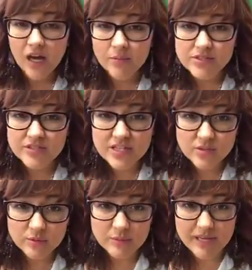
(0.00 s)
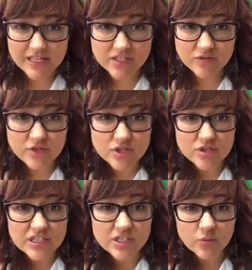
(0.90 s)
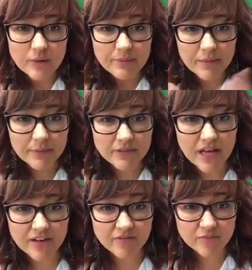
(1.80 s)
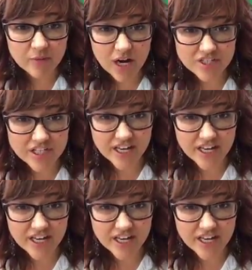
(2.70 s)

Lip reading: So that's what we'll be making. So if you do need to whip up a lot of project